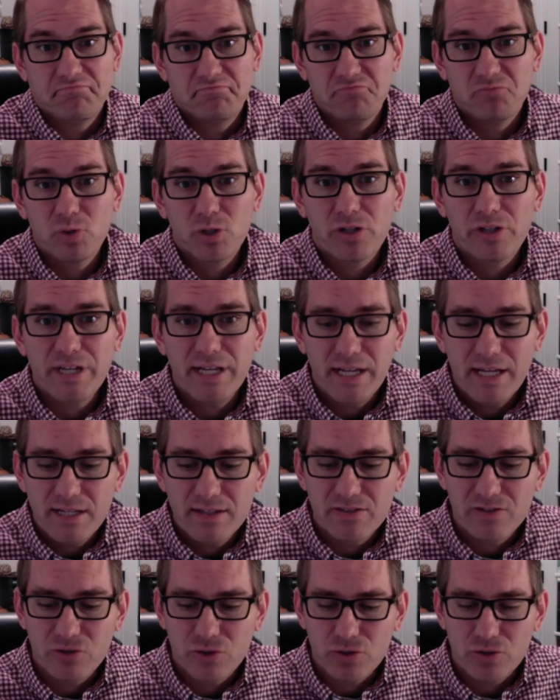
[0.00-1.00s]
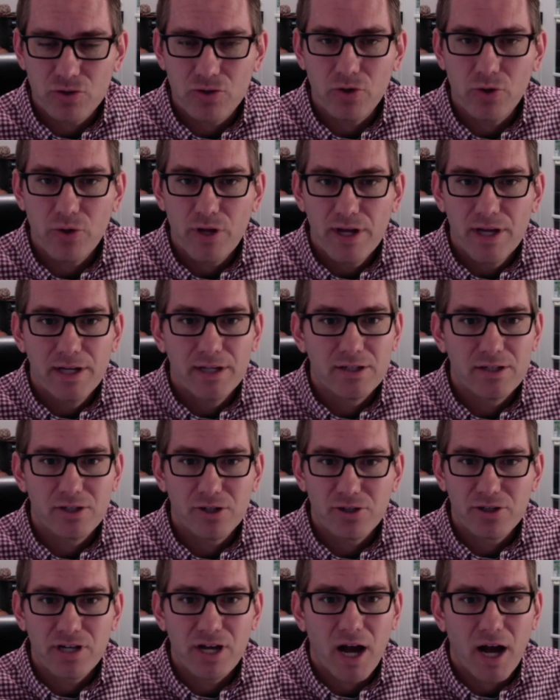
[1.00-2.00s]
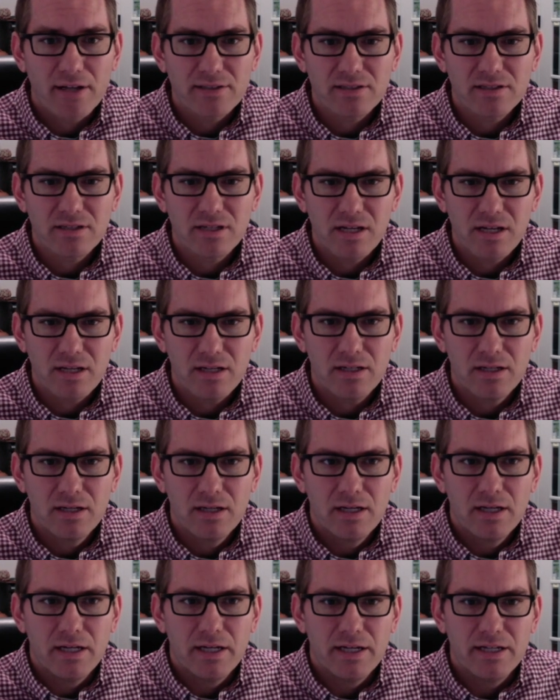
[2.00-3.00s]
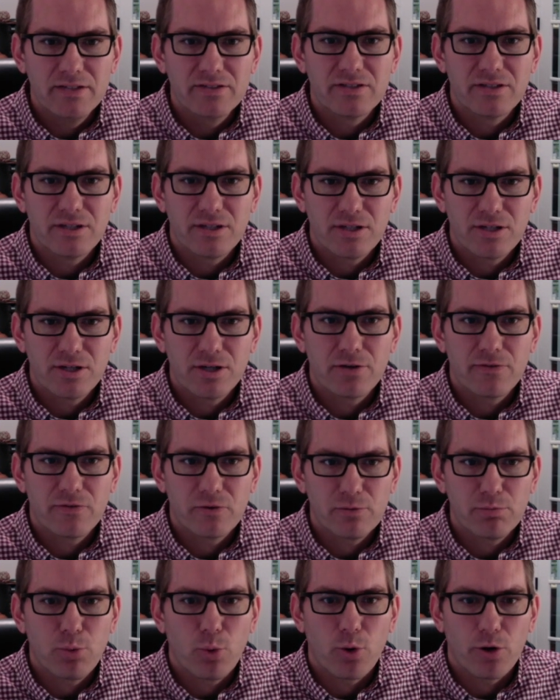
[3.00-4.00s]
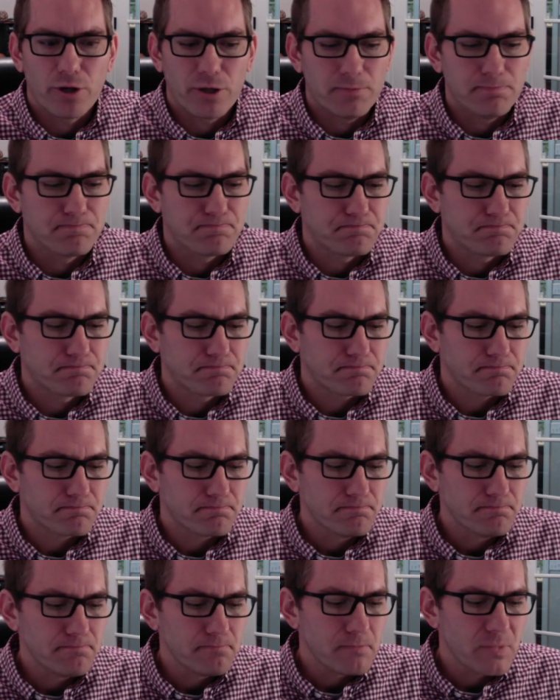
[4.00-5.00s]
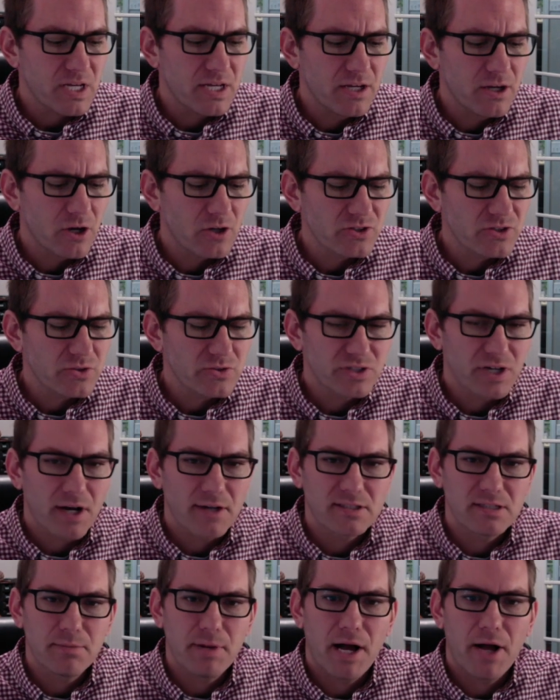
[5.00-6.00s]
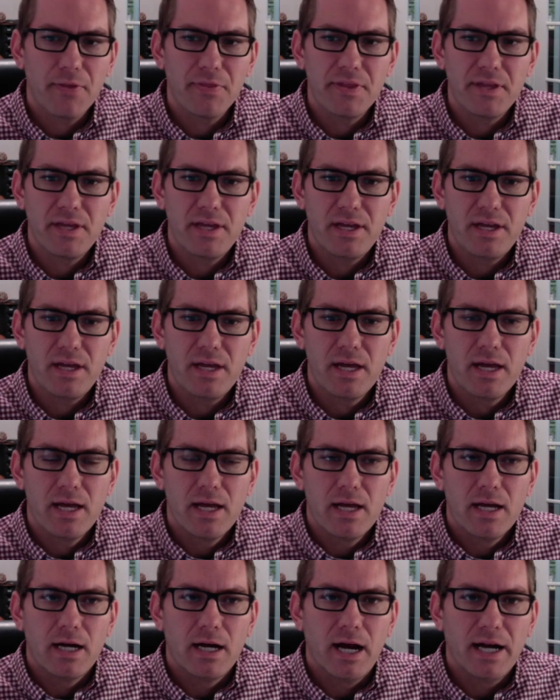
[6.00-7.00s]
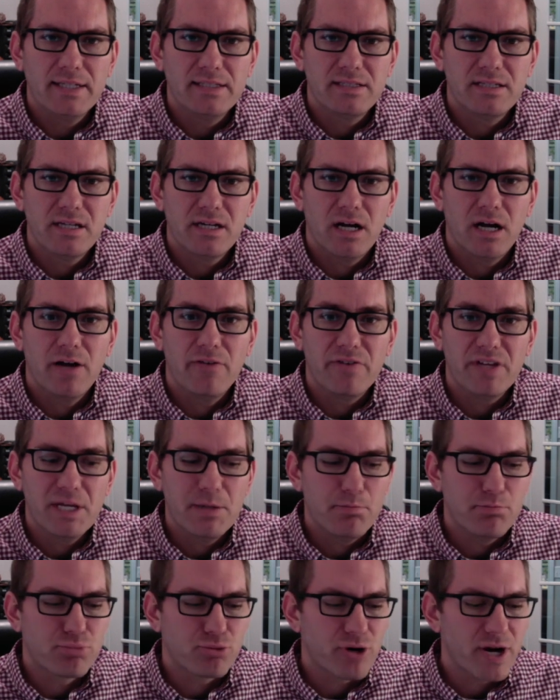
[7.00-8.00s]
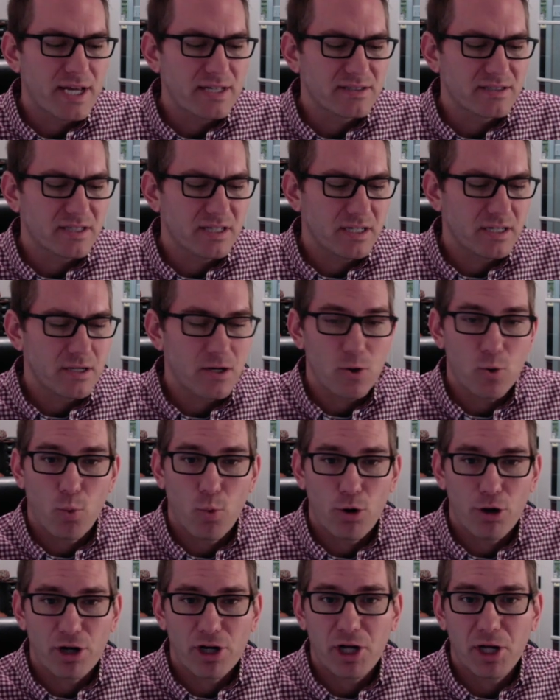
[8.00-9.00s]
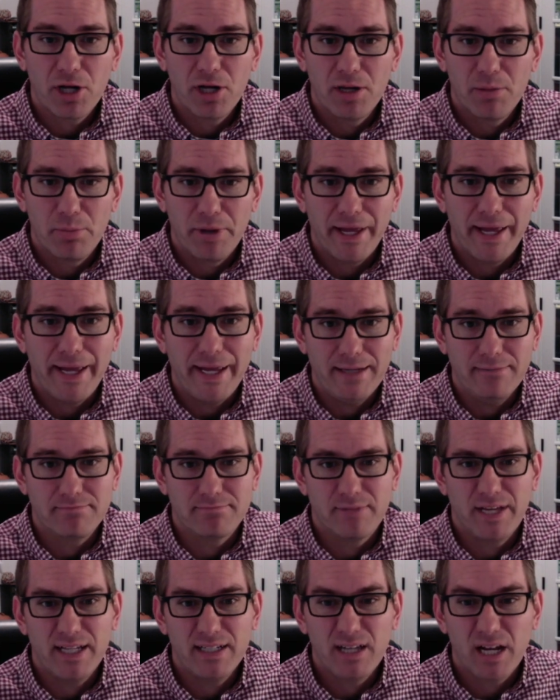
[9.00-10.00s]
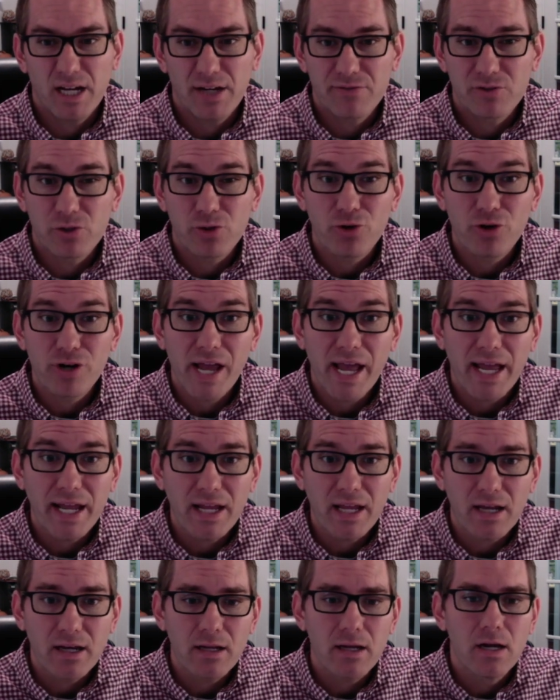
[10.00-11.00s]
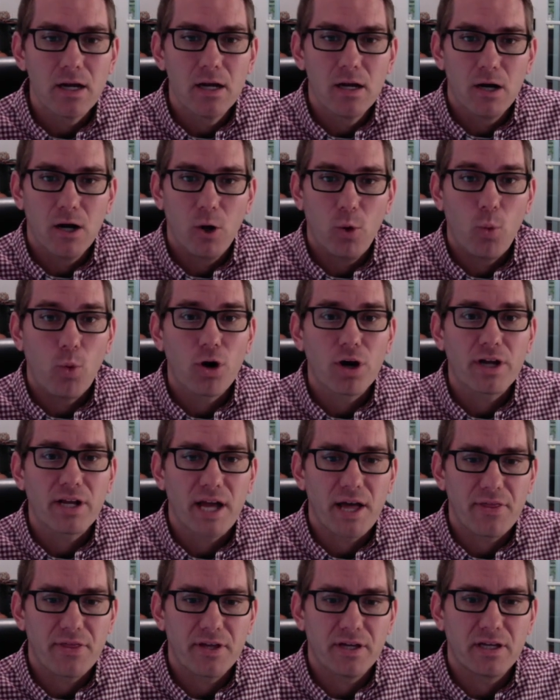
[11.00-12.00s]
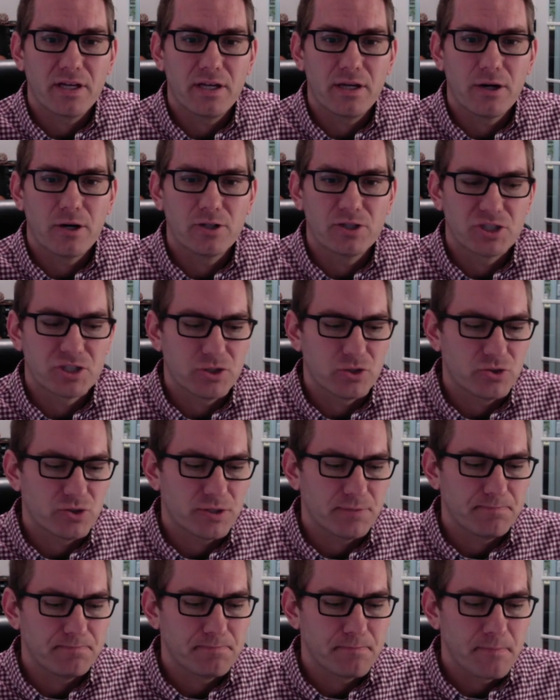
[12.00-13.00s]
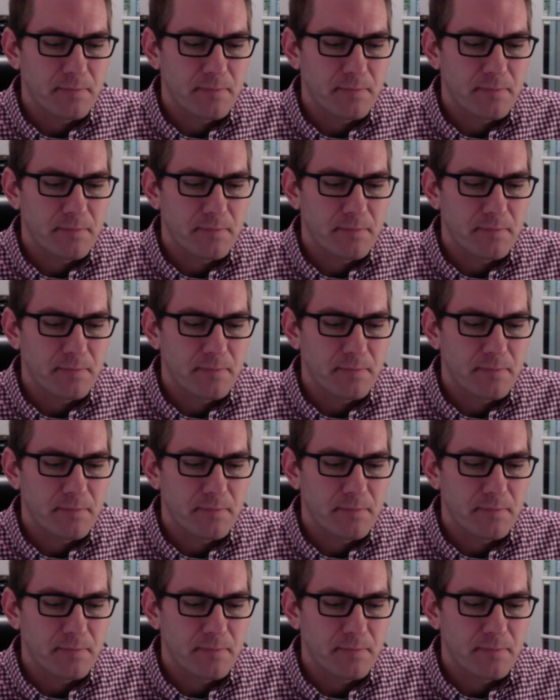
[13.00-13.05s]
really is true, curiosity is the cure for boredom. He also talked about the idea of embracing work pain and kind of creating a work ethic in our children.